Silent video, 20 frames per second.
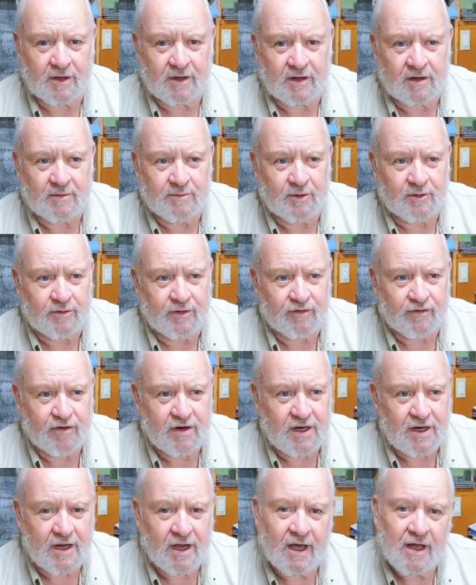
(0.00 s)
I get about
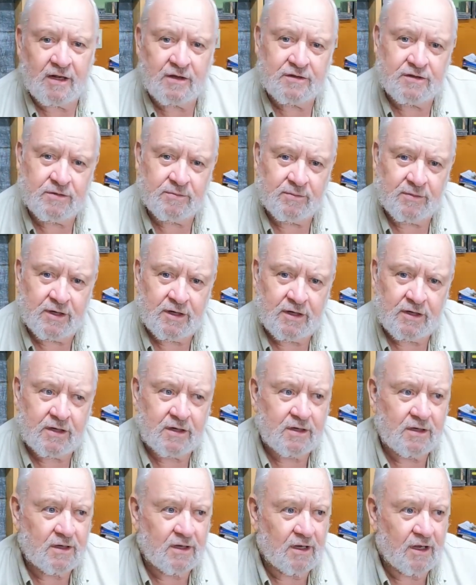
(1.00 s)
3 gallons a
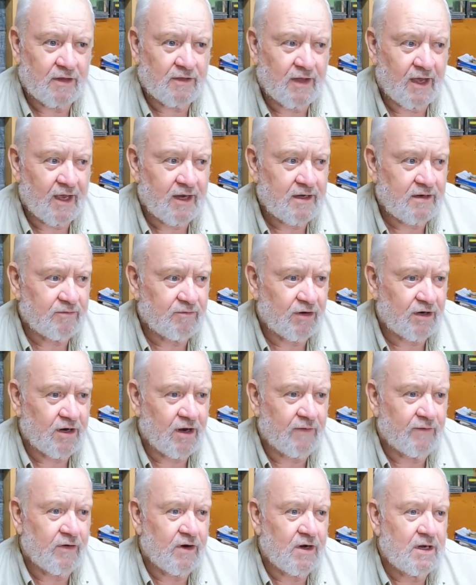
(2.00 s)
minute on that
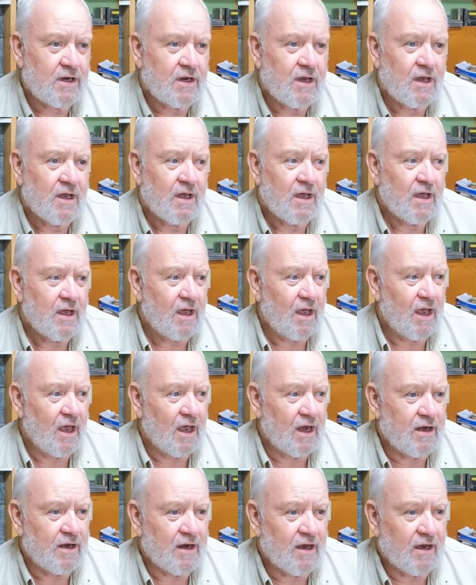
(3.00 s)
recovery,
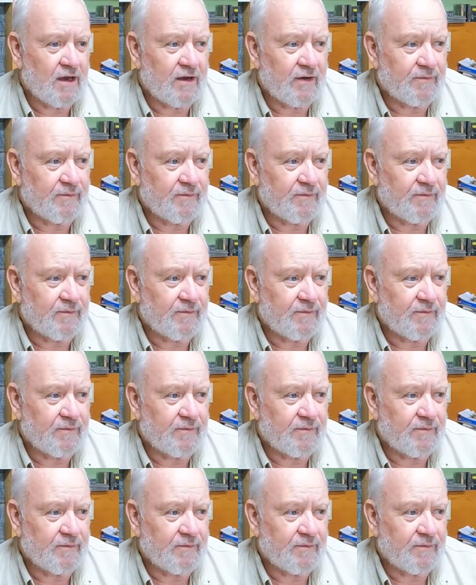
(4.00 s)
and